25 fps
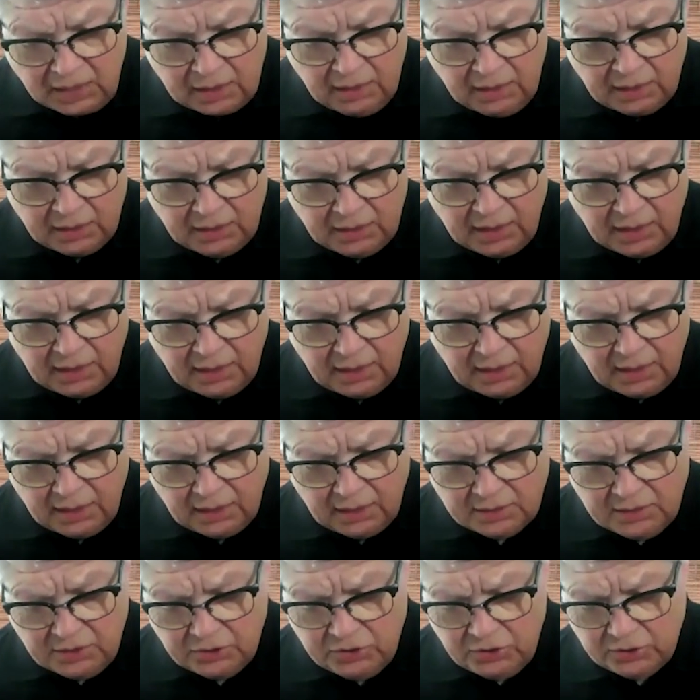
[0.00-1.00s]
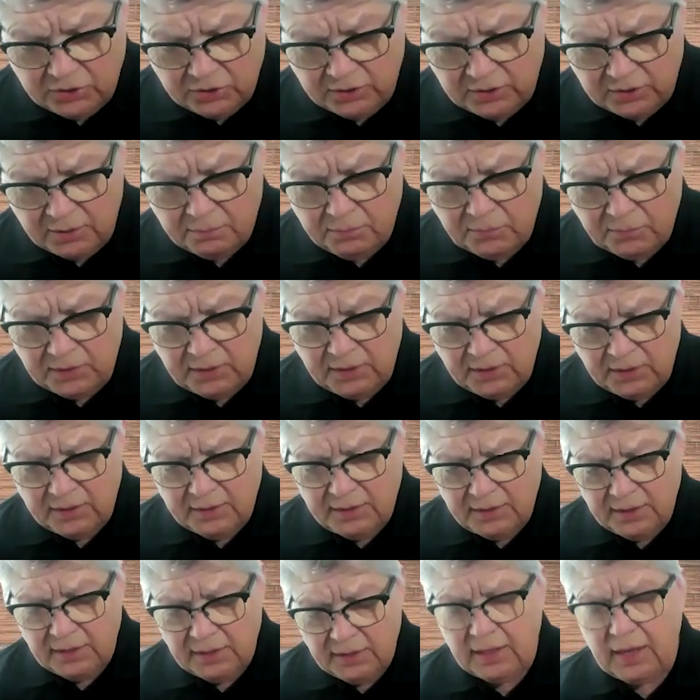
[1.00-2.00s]
it, it, it's just
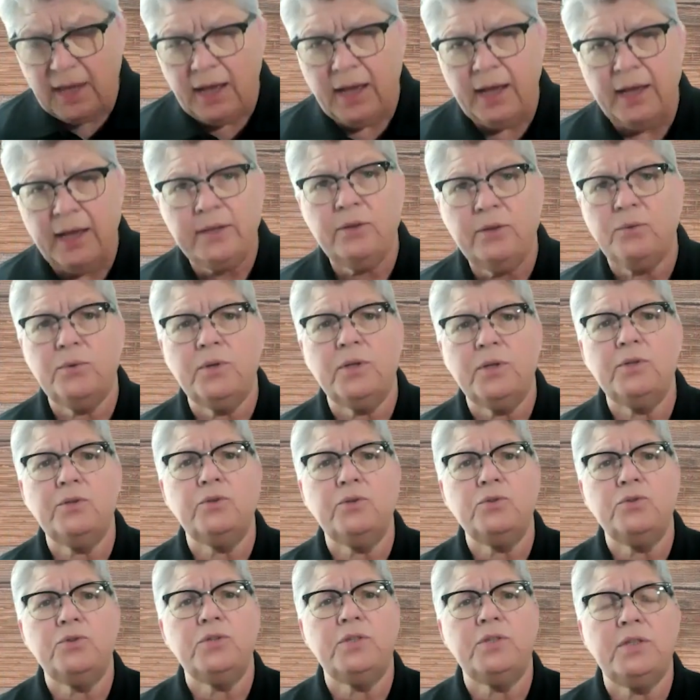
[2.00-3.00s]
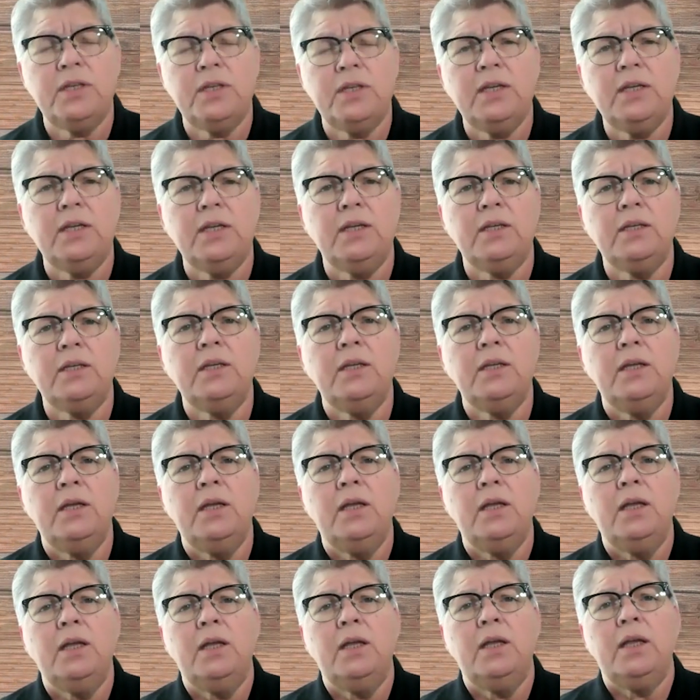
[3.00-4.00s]
something that I don't understand.
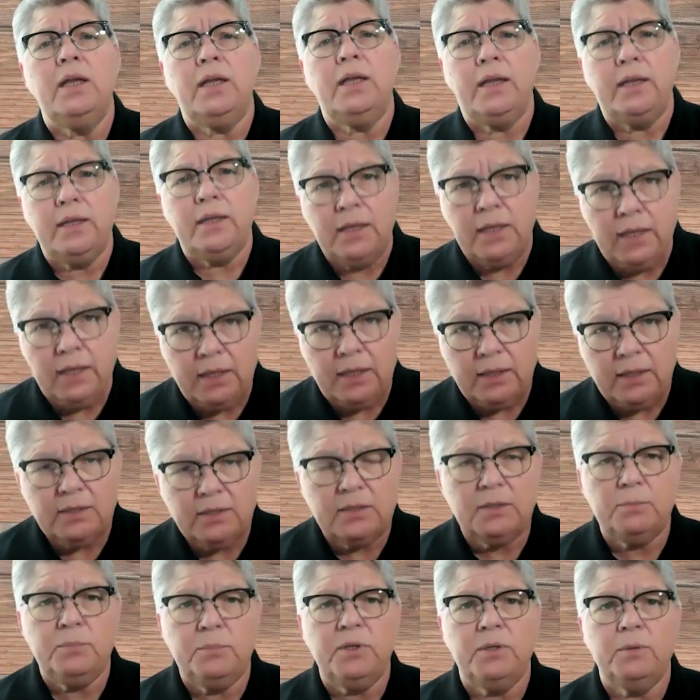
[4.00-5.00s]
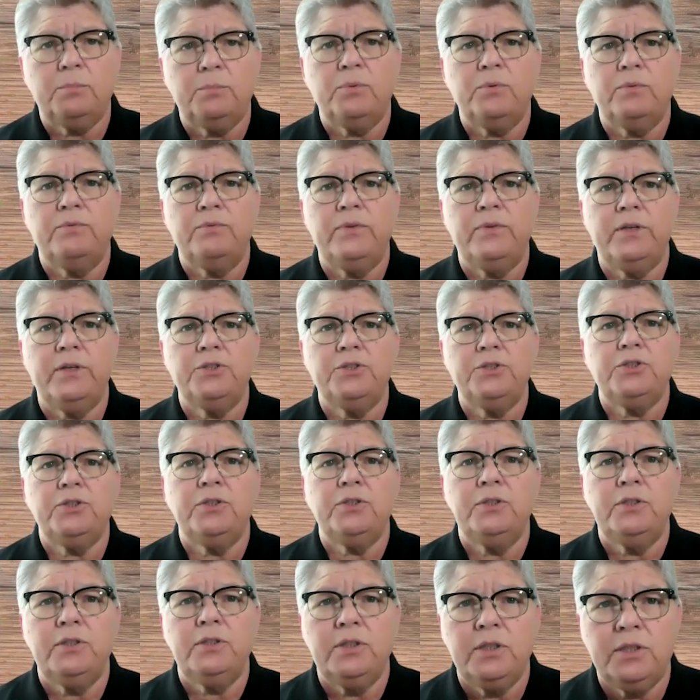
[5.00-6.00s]
It needs to be a
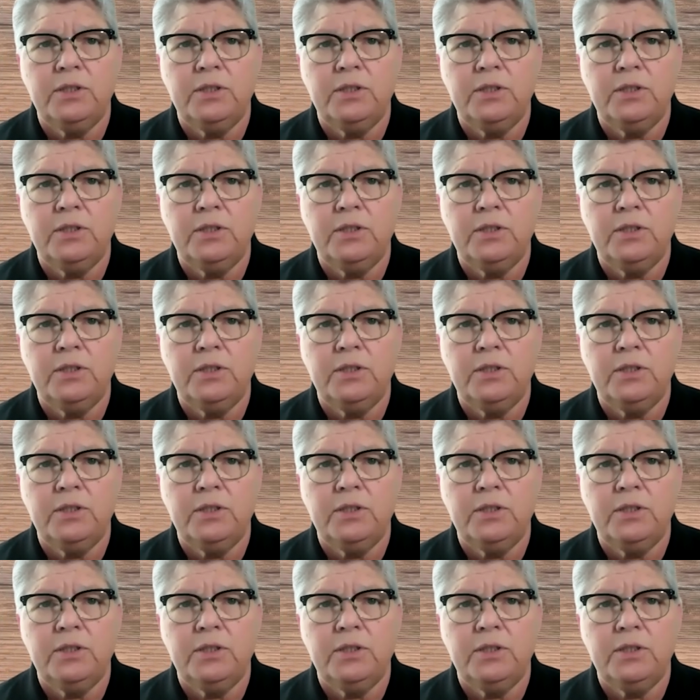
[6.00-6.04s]
profession.